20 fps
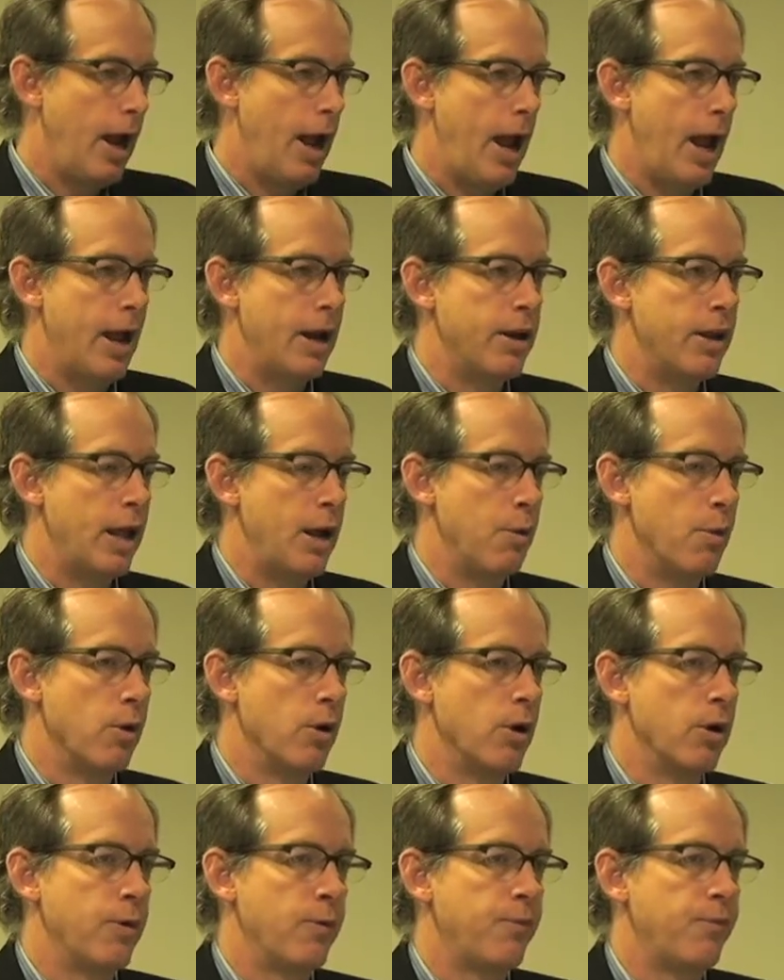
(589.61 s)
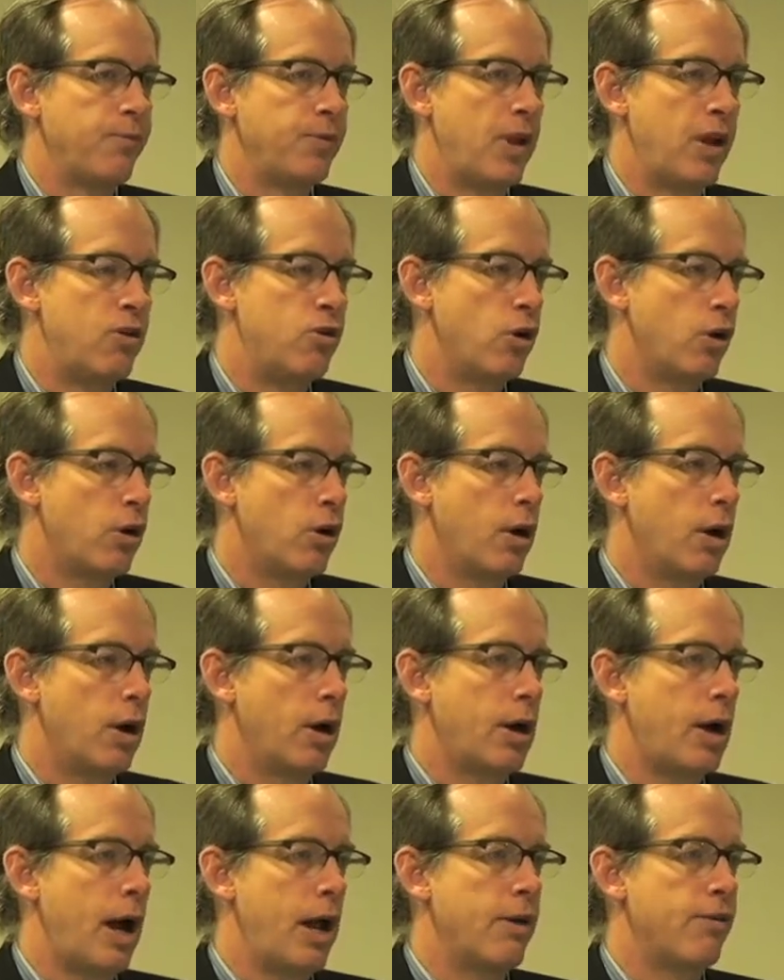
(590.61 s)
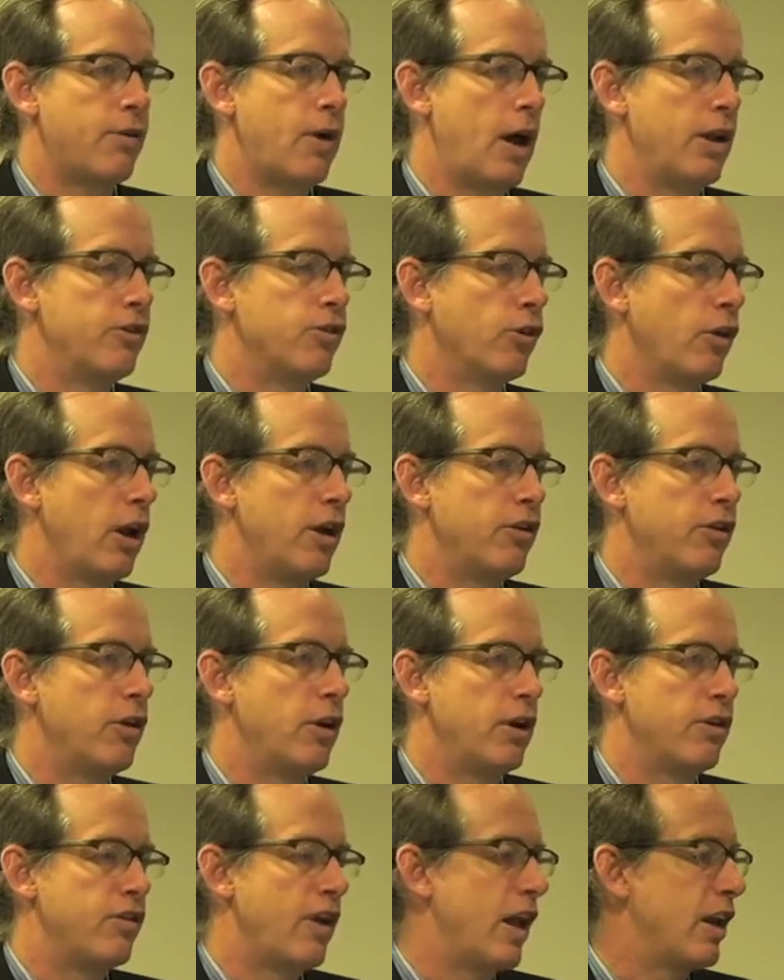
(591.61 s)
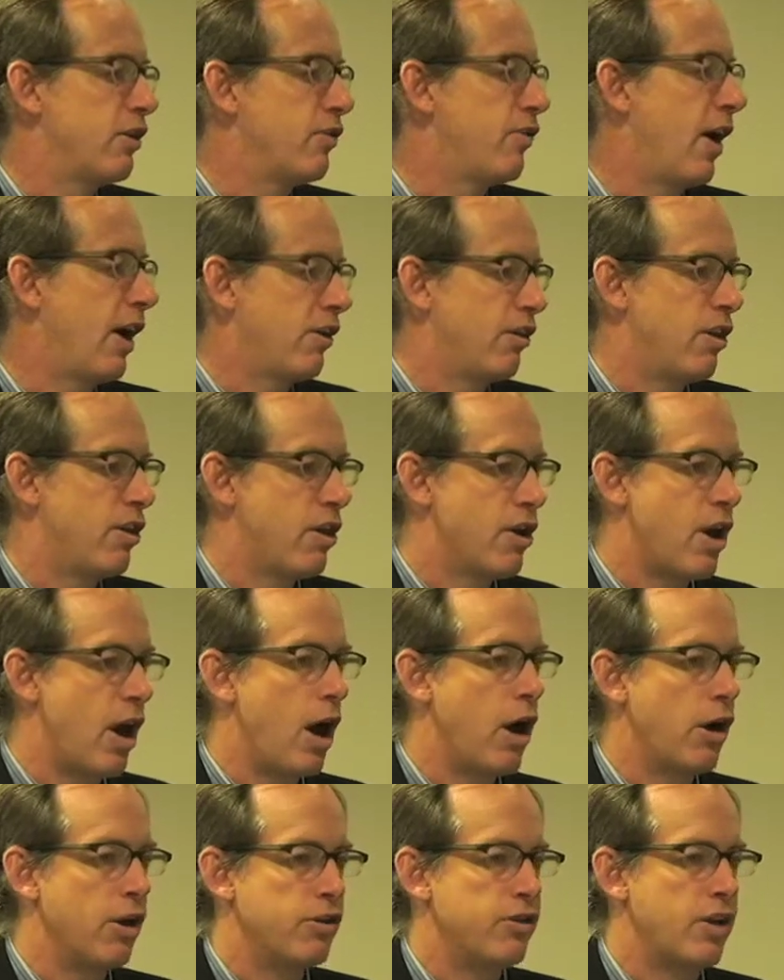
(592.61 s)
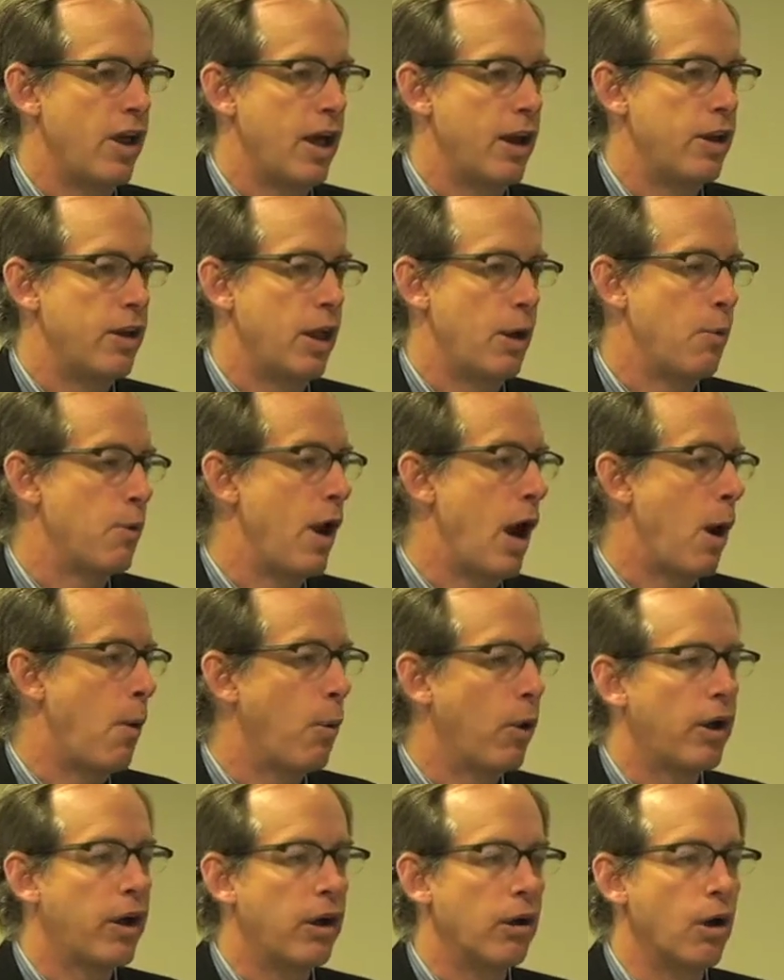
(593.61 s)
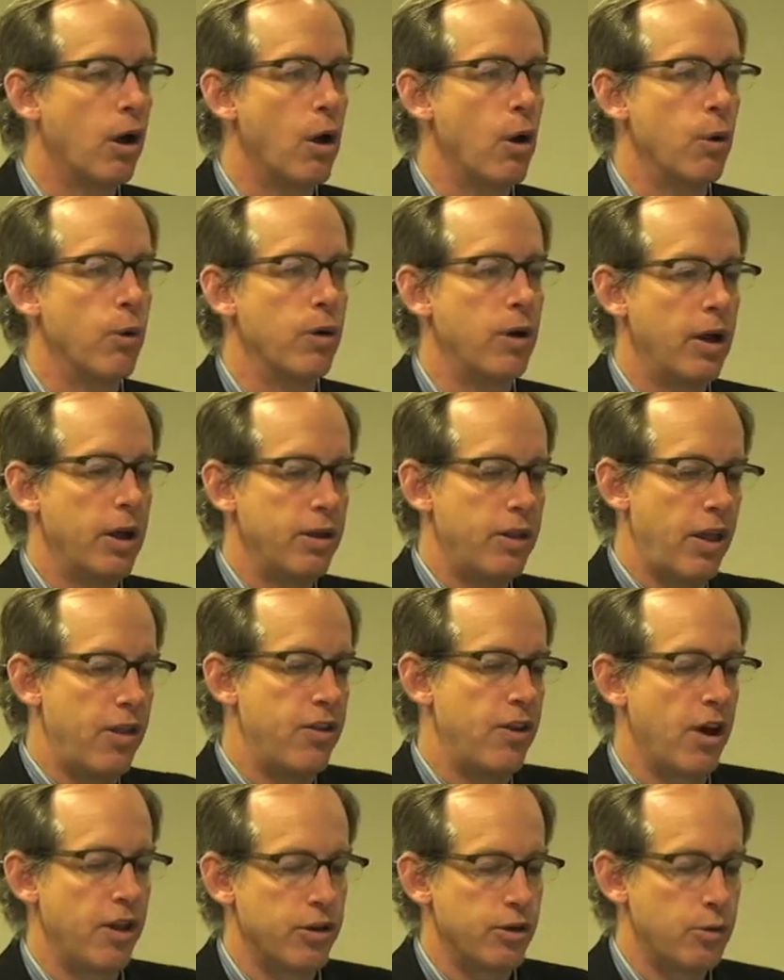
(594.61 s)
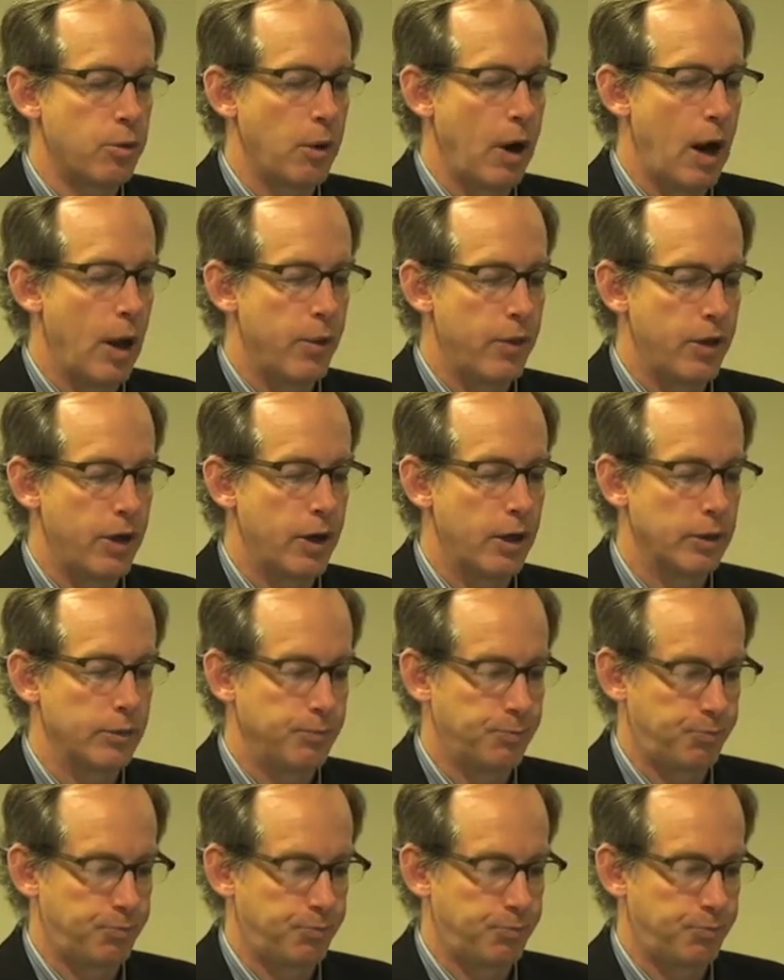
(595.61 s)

and they were they took a, a kind of consolation and satisfaction in the knowledge that they were not working alone, that the others were out there